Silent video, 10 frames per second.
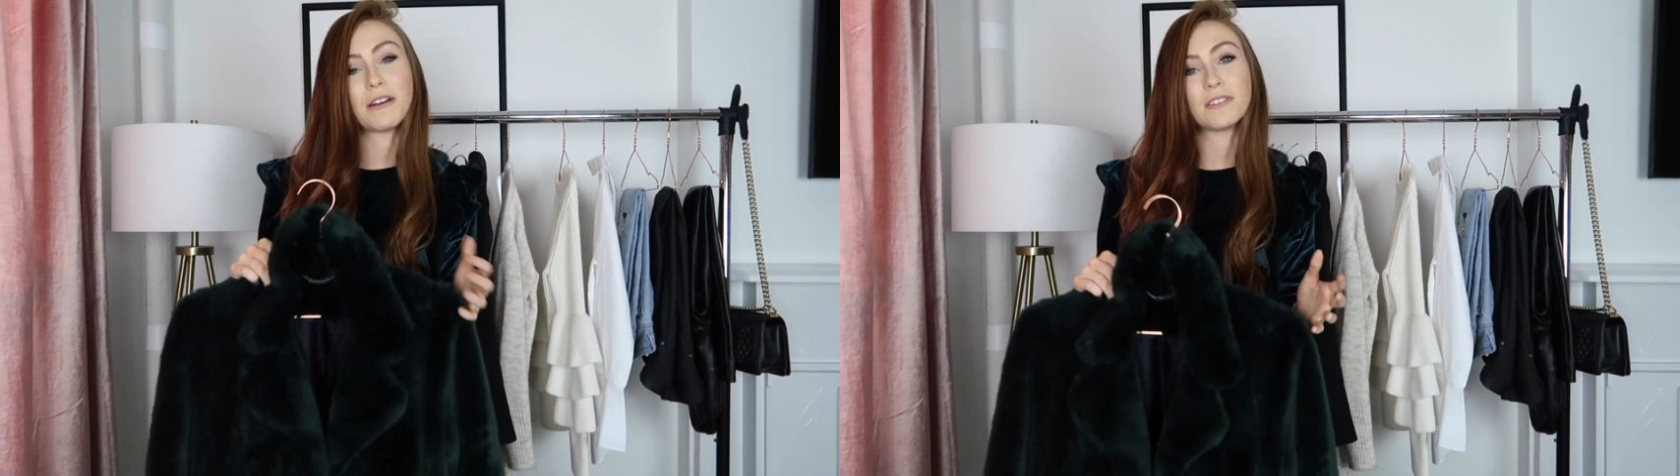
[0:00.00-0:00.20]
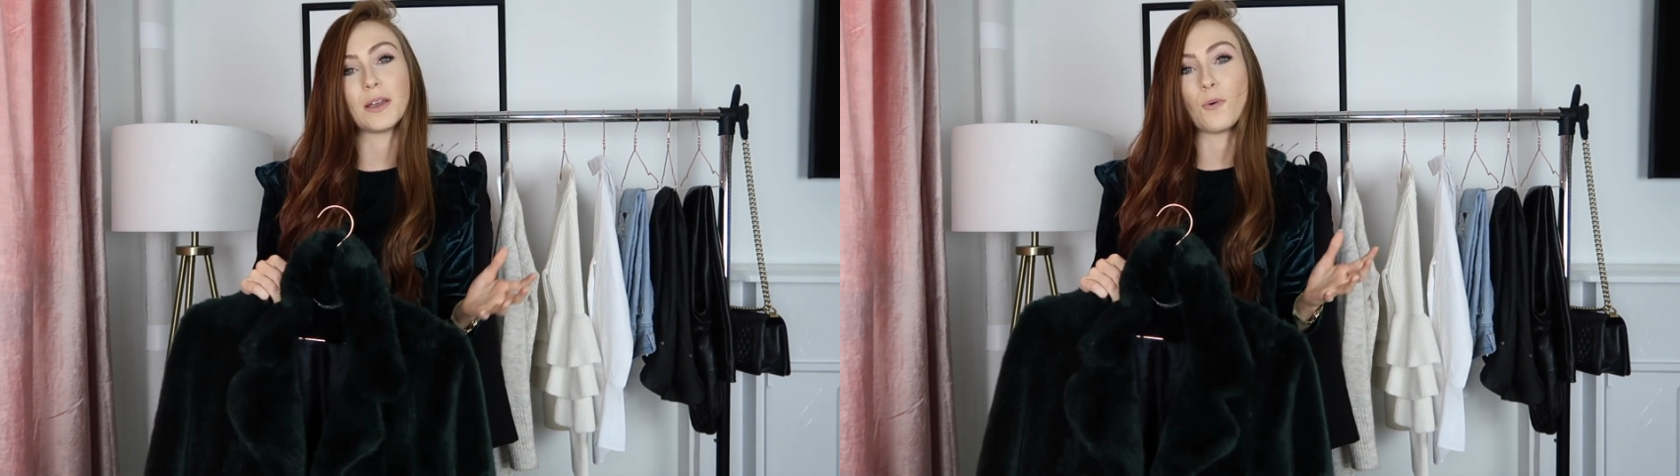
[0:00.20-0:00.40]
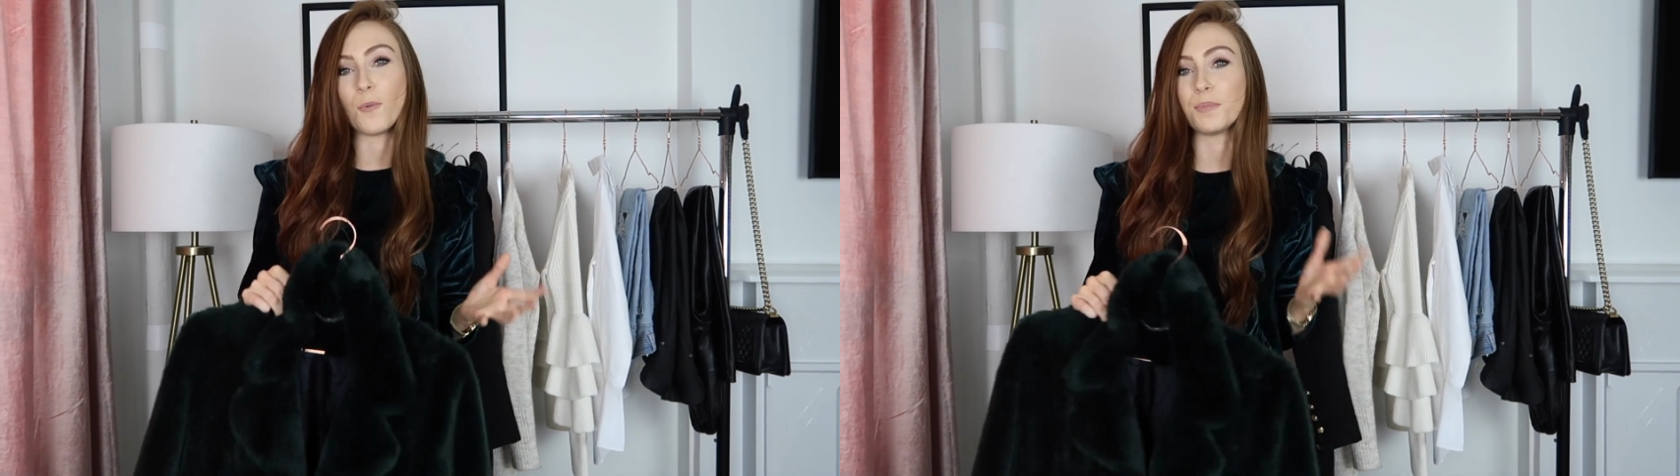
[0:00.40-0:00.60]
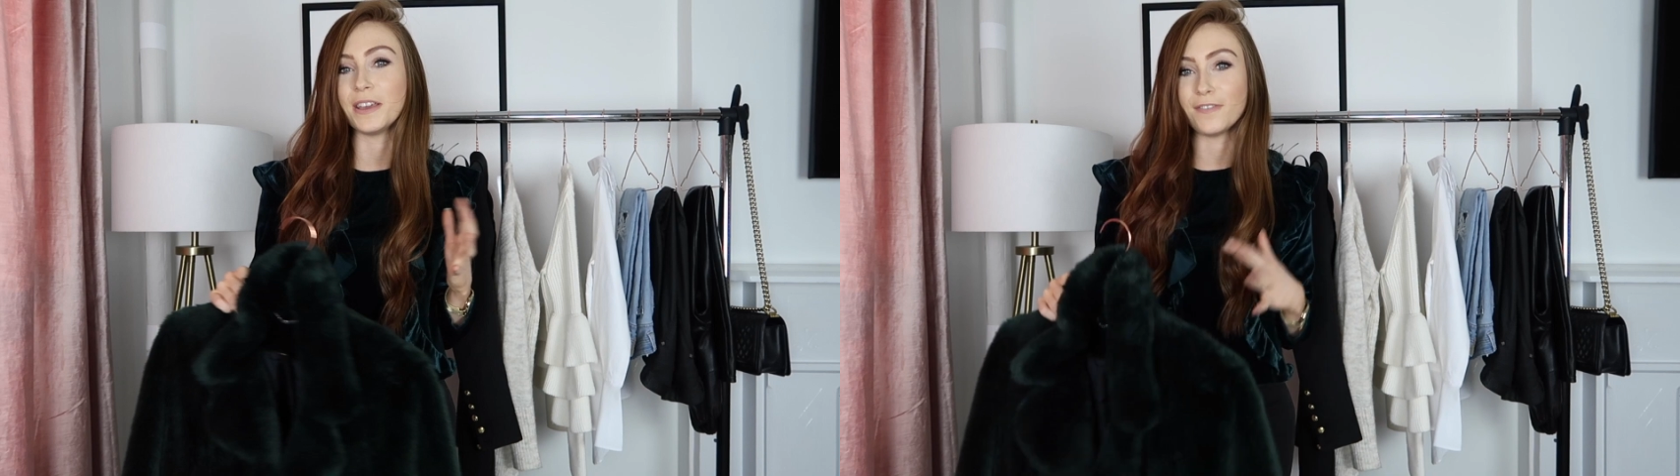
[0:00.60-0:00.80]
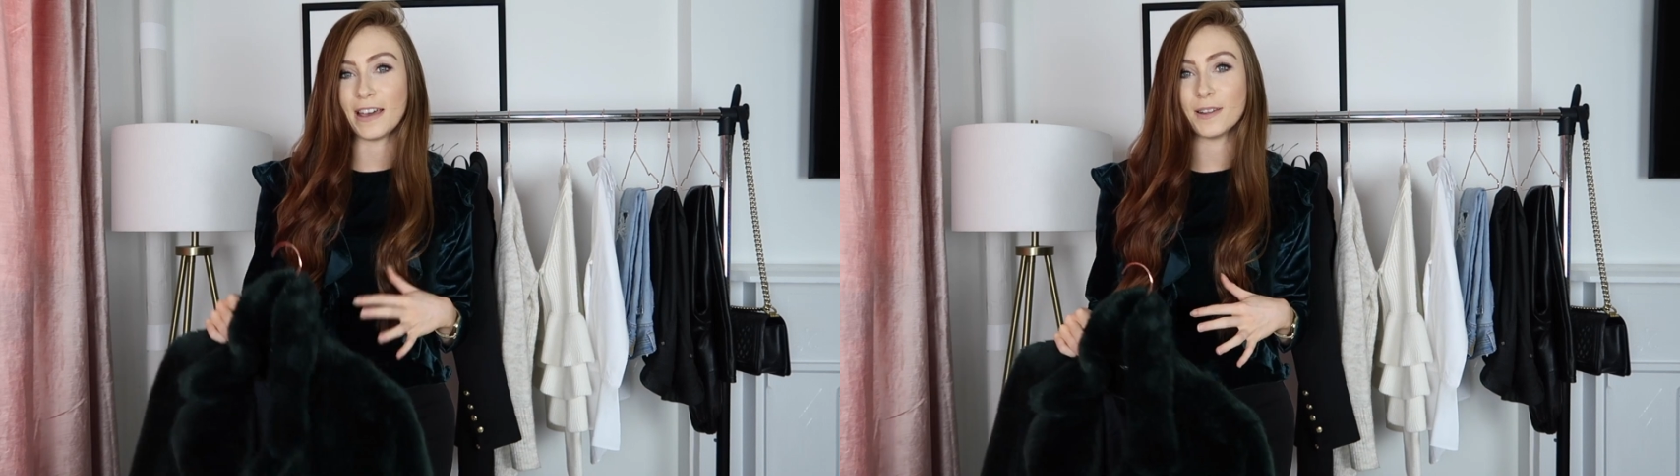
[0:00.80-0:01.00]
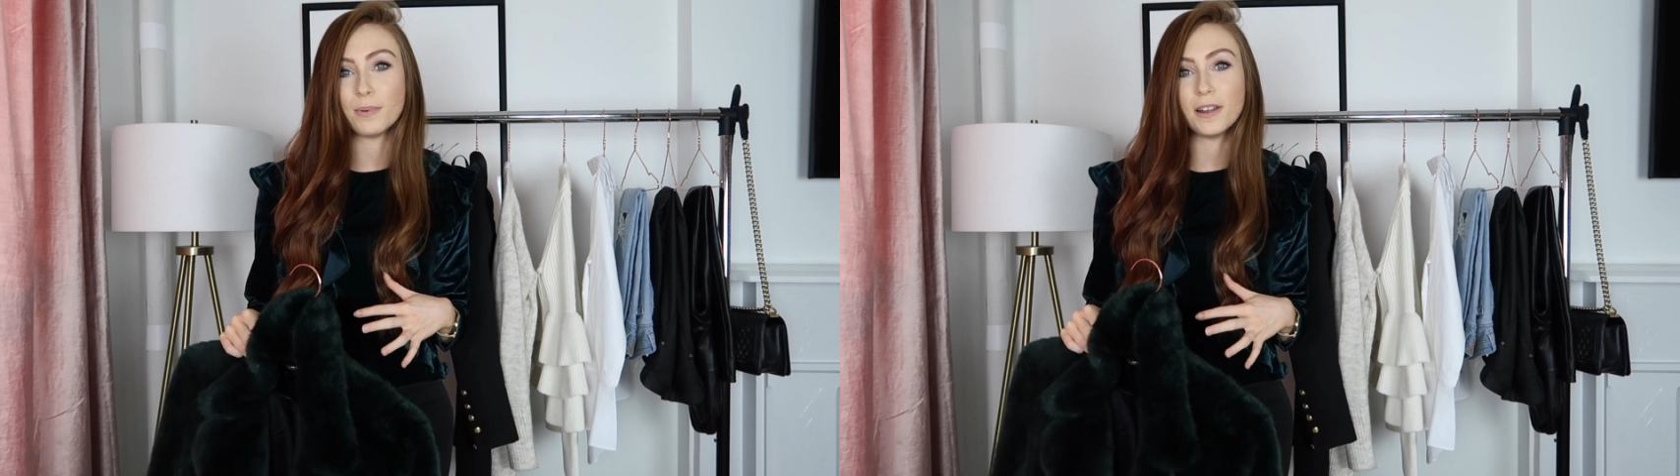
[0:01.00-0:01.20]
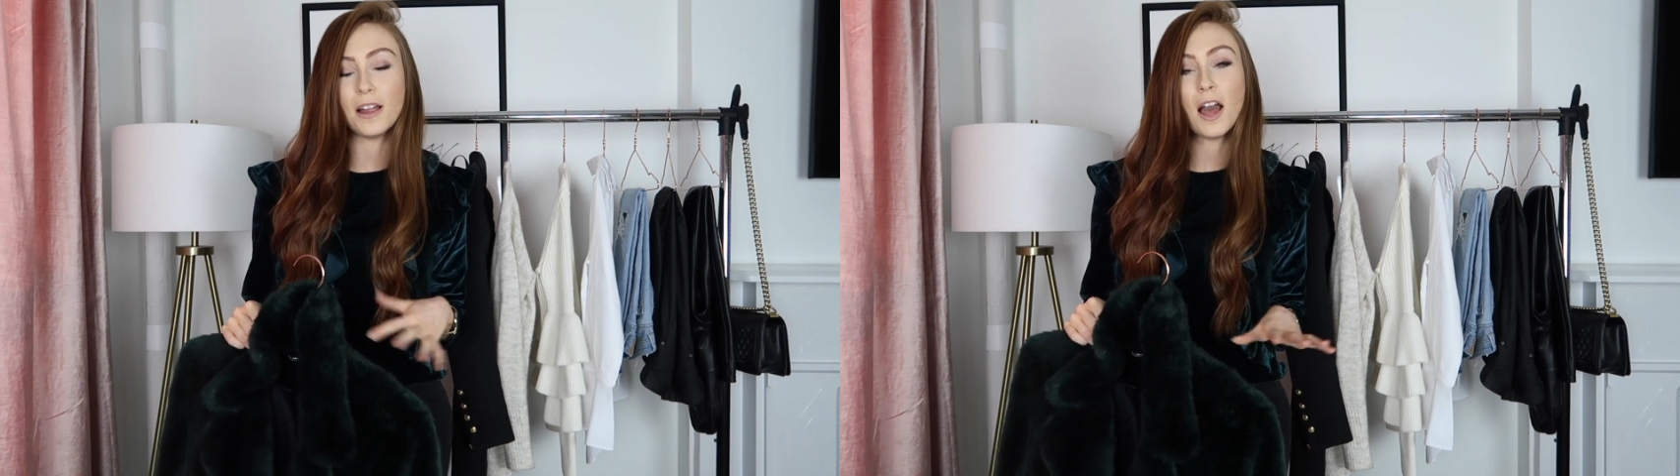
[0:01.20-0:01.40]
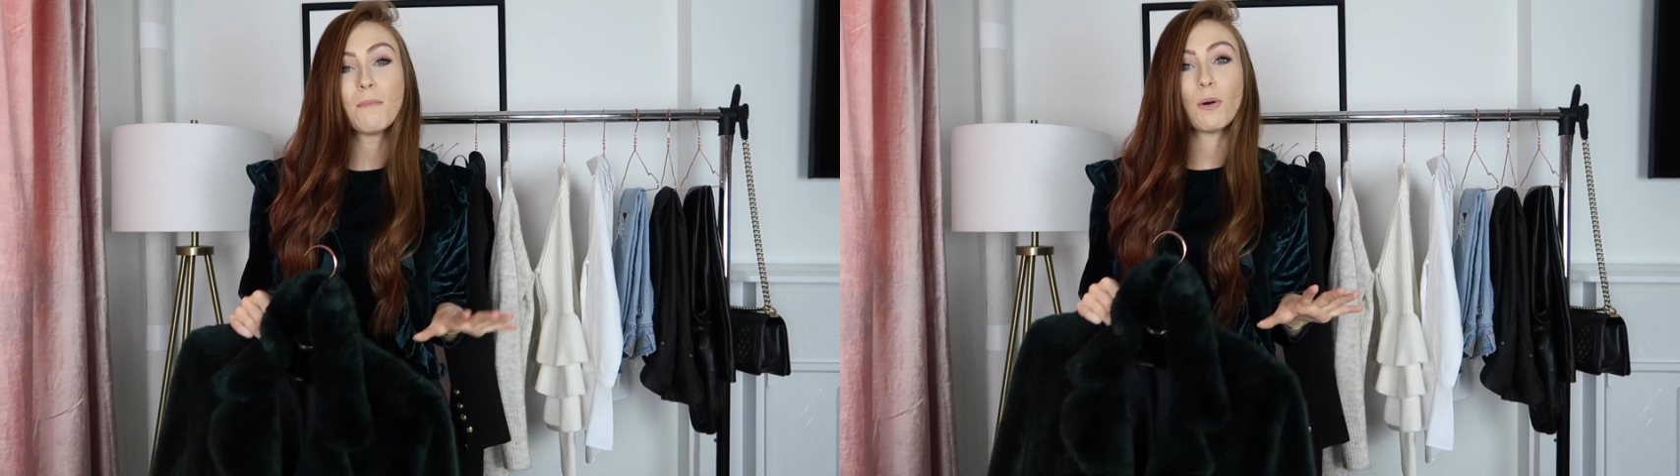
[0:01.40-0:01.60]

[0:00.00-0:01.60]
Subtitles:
everything won't be available.